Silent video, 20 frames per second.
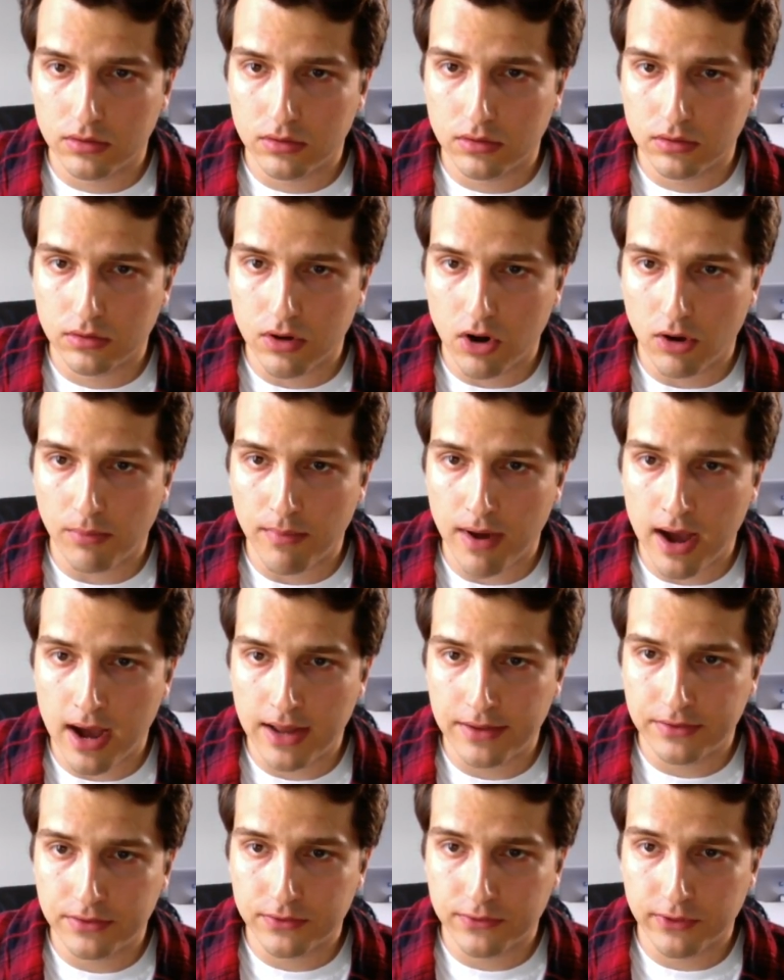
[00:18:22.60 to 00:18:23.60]

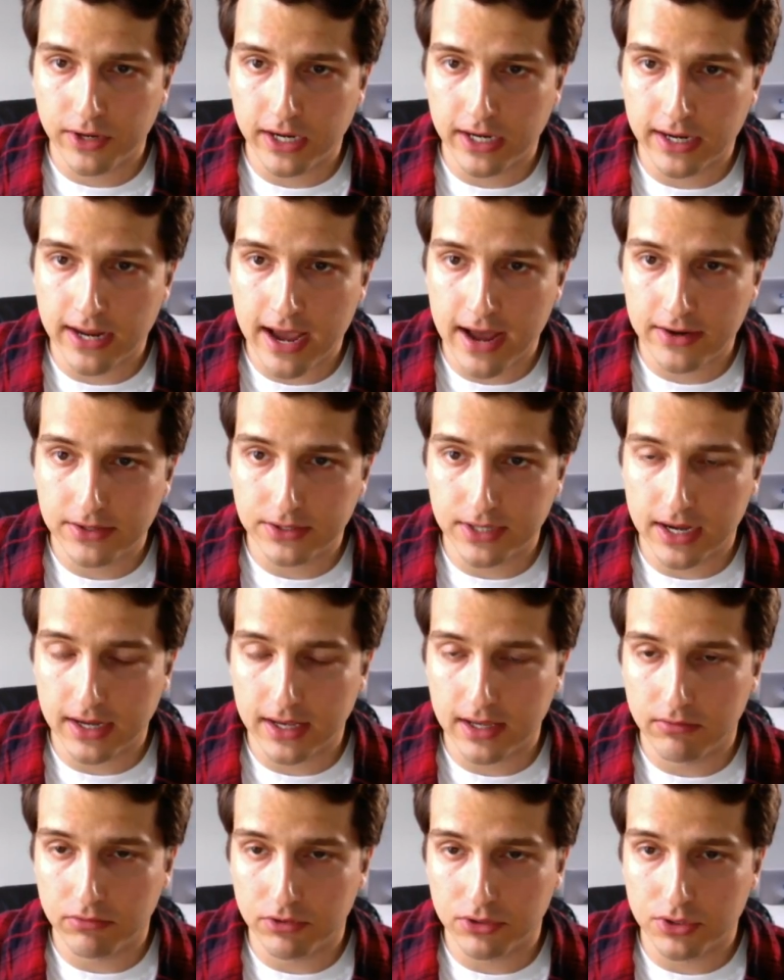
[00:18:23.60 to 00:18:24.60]
Armand's freaking out. He's not
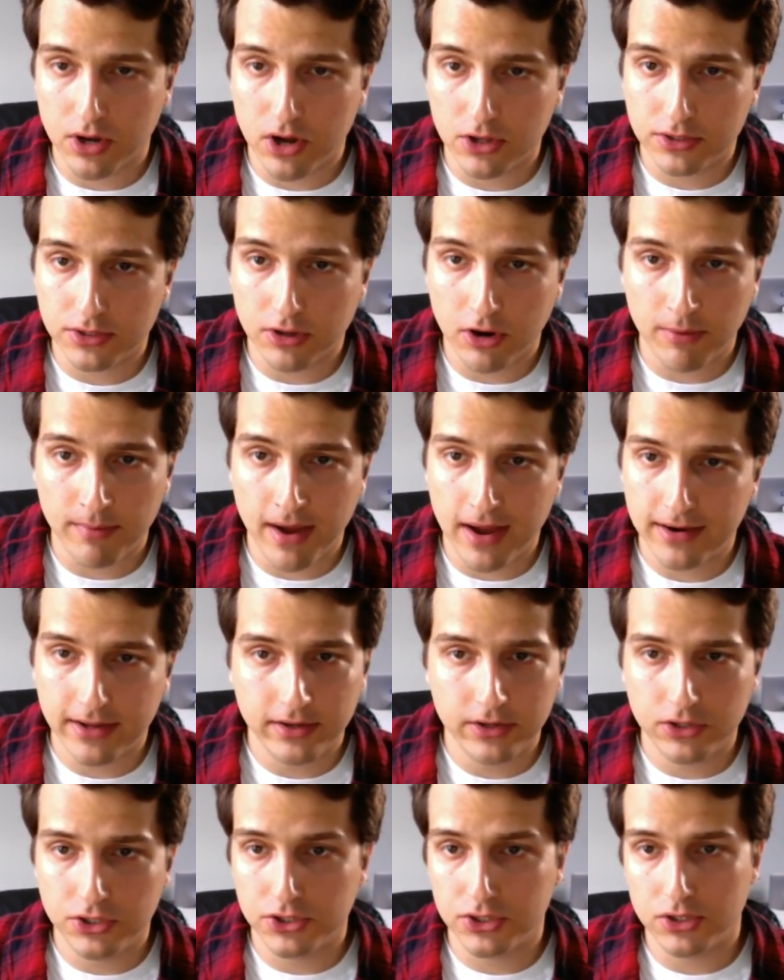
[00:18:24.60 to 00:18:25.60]
getting results. Armand, did
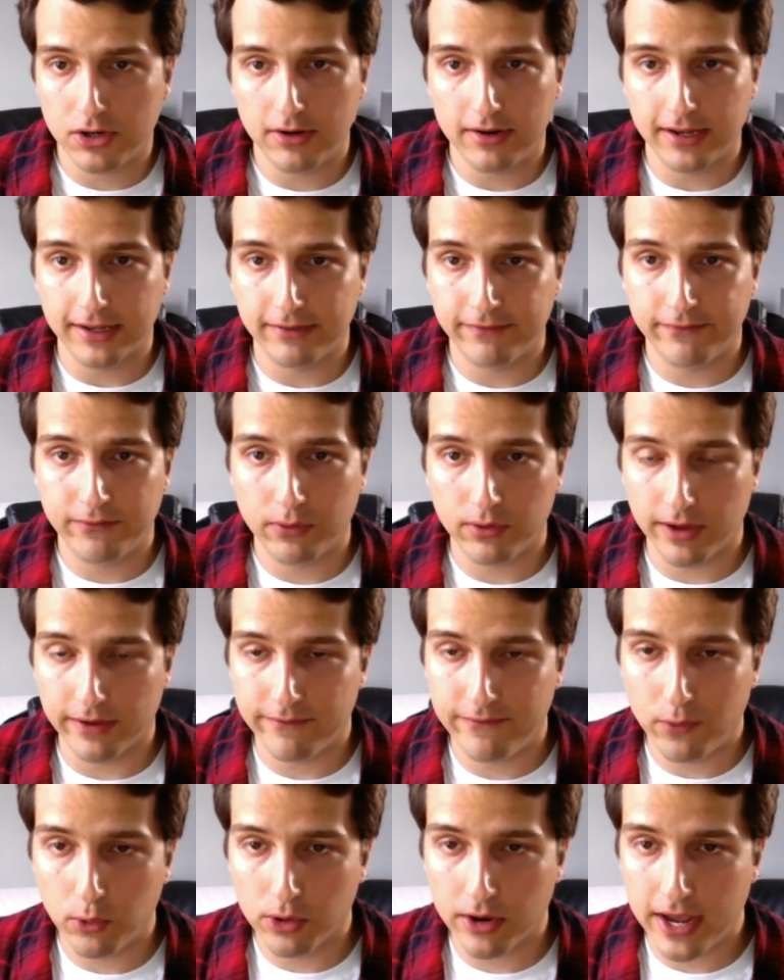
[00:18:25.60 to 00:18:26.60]
you just start like four, like
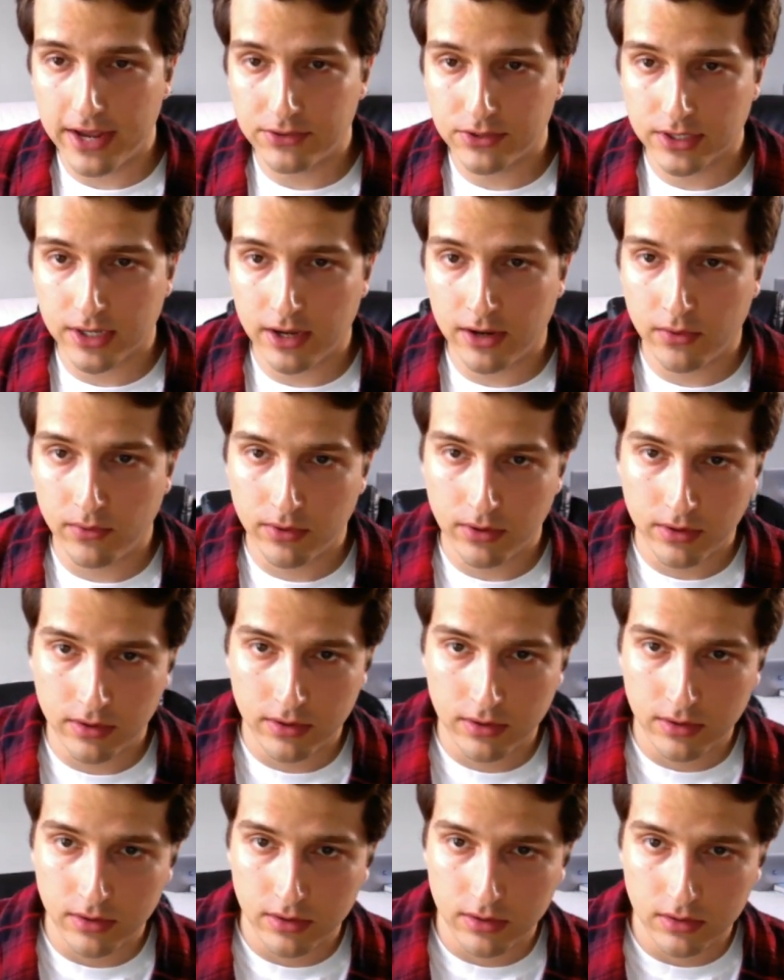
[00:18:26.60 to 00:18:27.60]
four days ago?
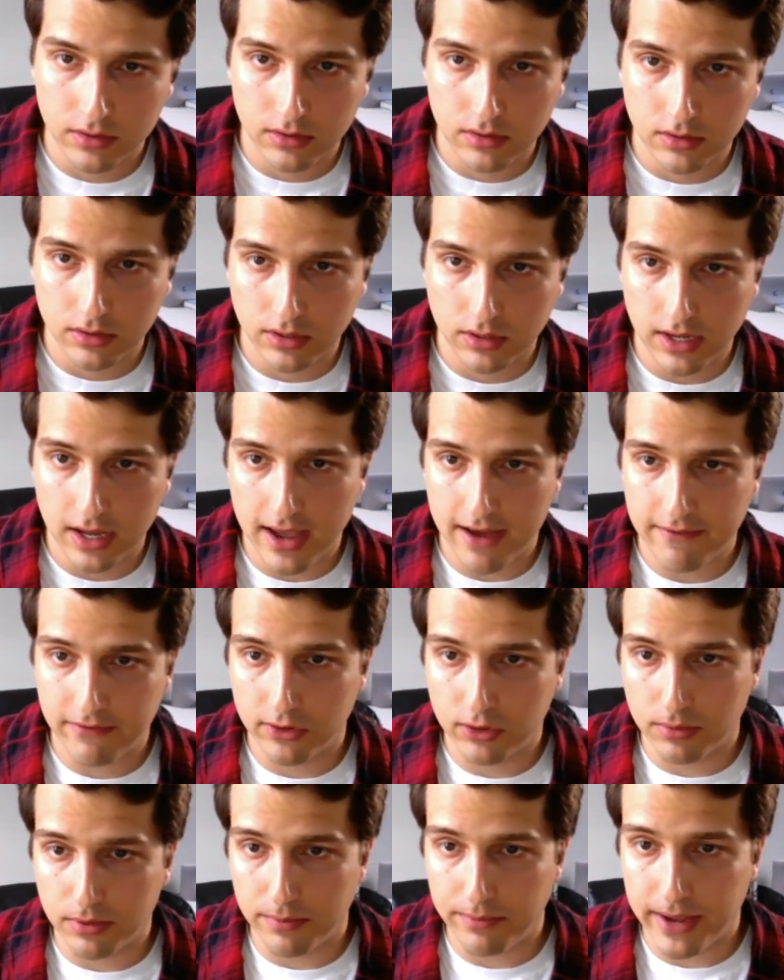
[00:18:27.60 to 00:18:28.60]
You gotta have a little
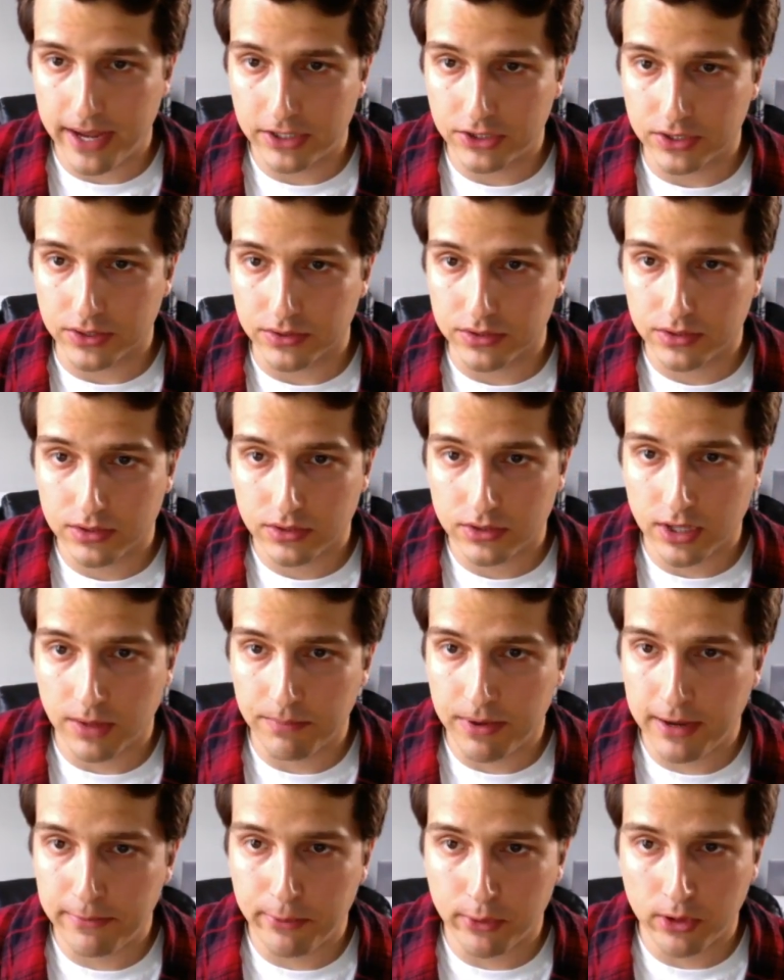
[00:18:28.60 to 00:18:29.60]
bit of patience. Some
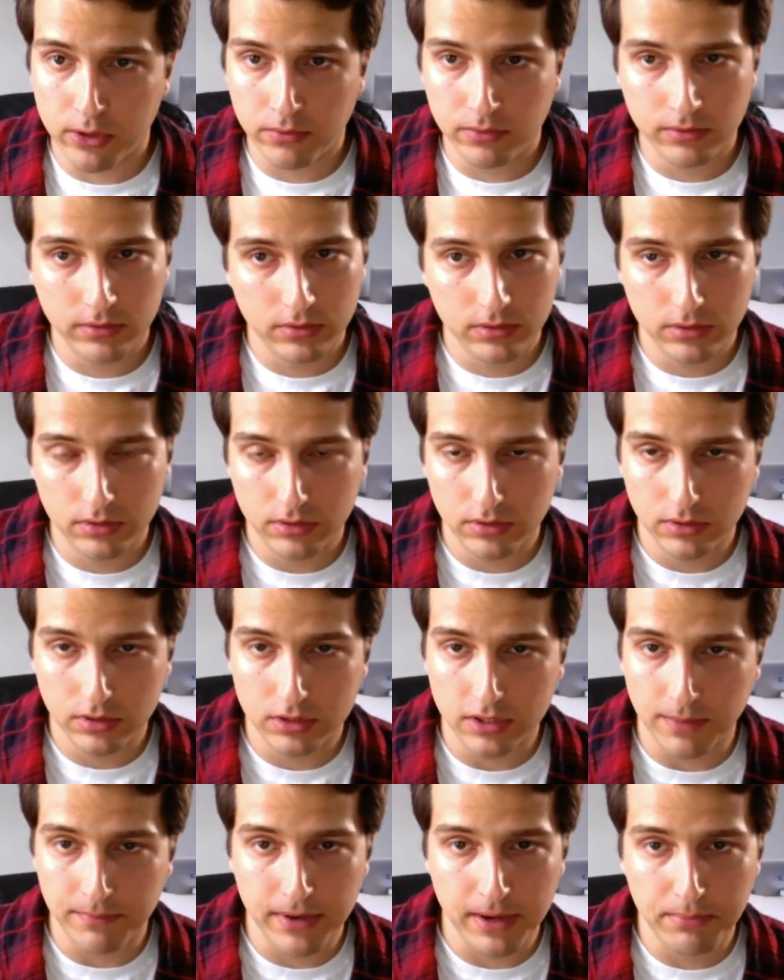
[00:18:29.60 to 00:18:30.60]
people,
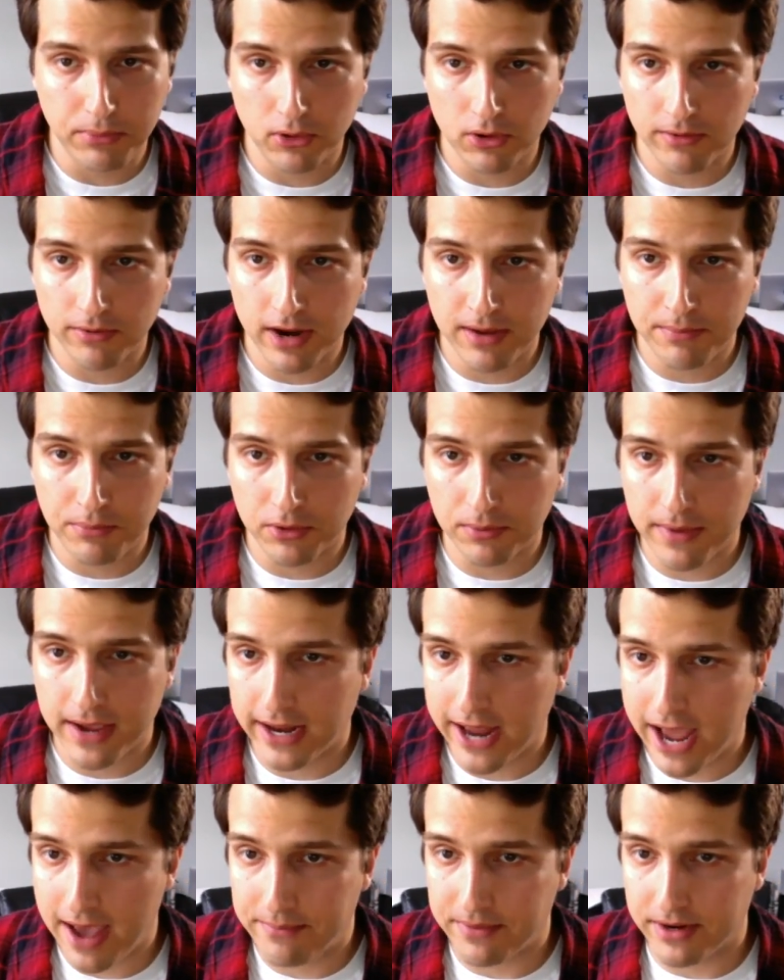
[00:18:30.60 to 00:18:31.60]
some people are able to make it
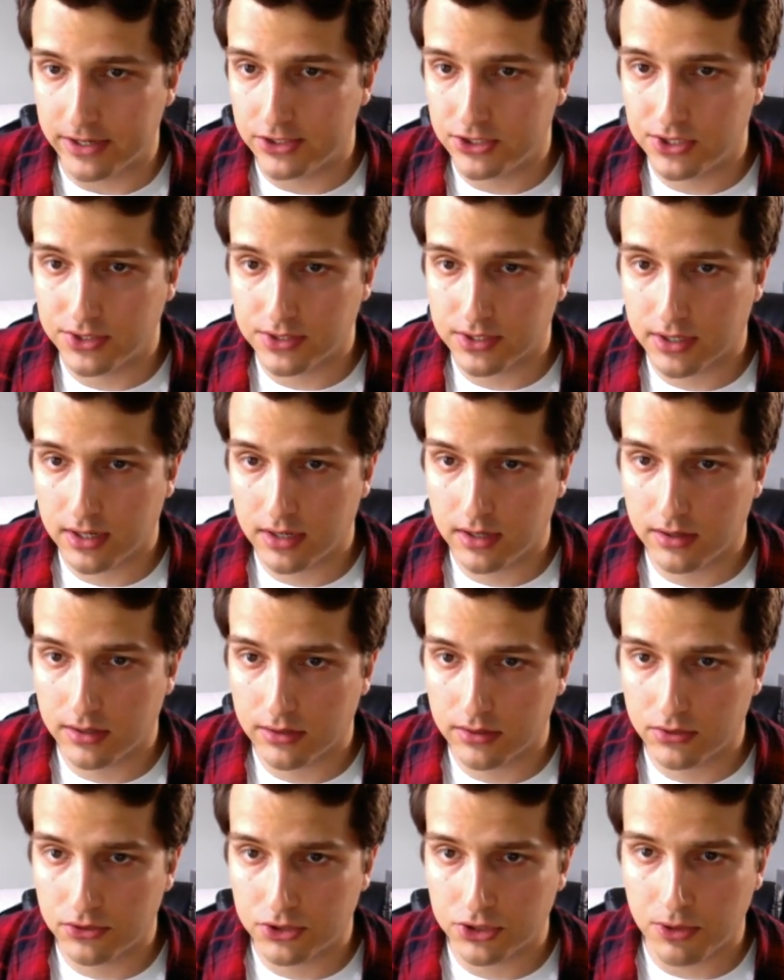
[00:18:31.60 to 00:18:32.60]
happen. It's just
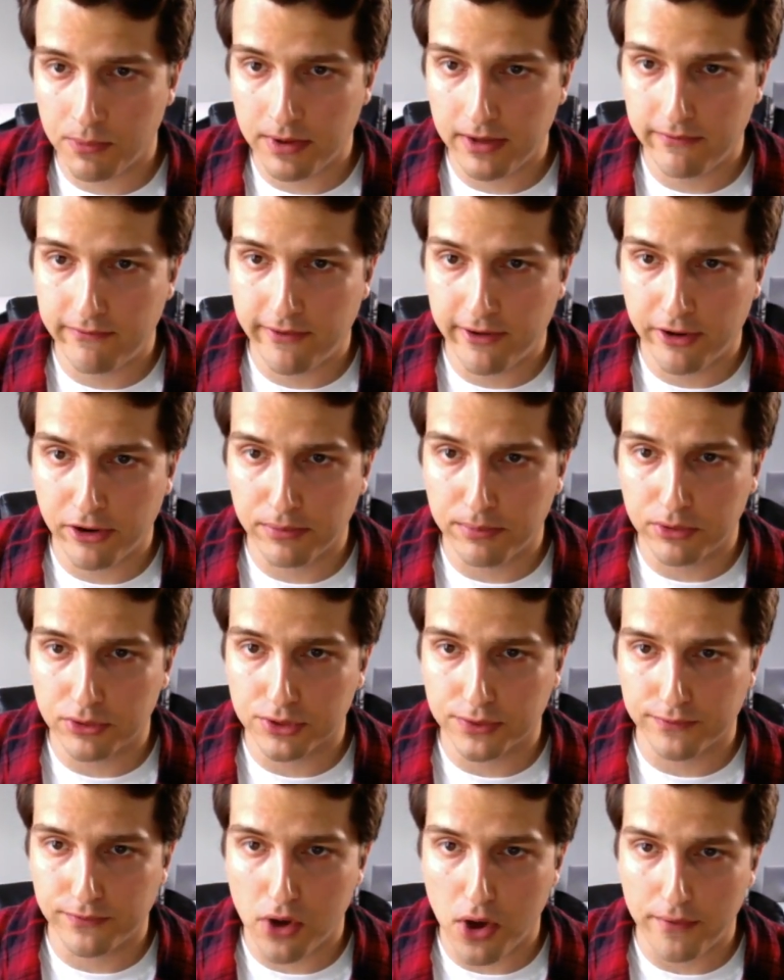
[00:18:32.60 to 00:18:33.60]
there's so many variables
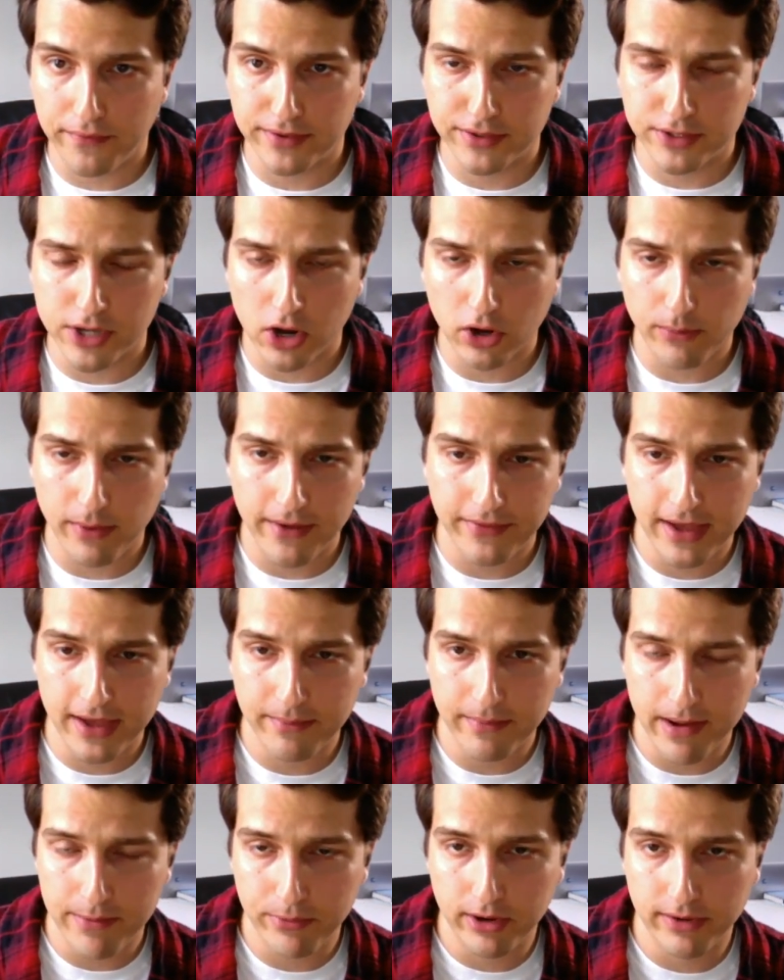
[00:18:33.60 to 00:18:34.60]
involved. I talked about that in
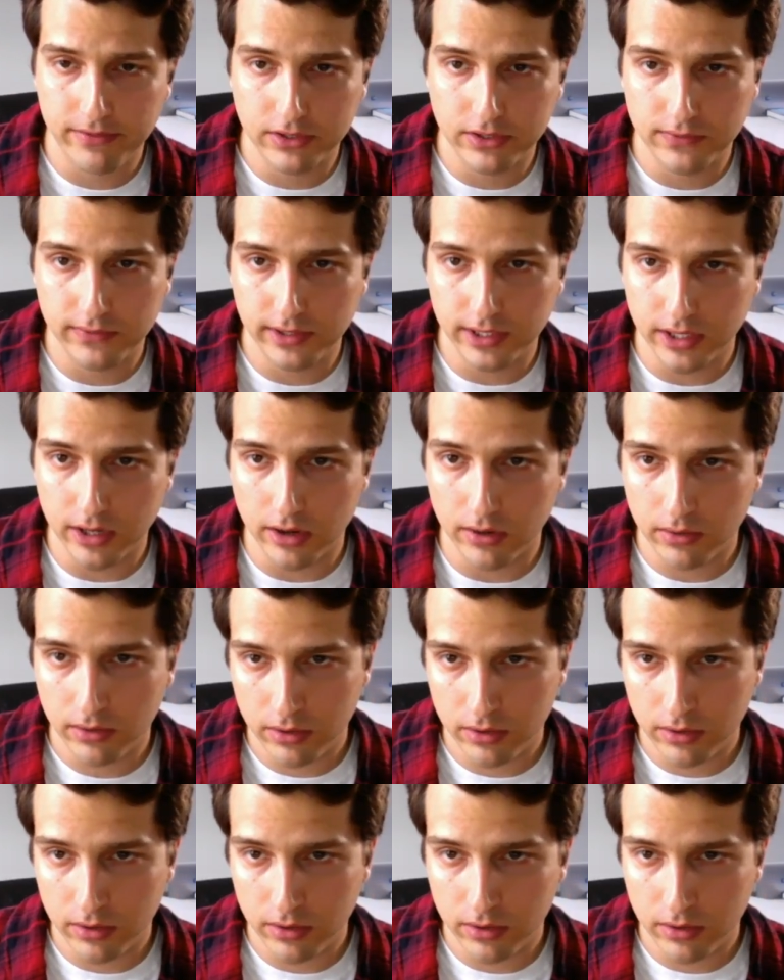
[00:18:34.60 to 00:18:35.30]
my previous video.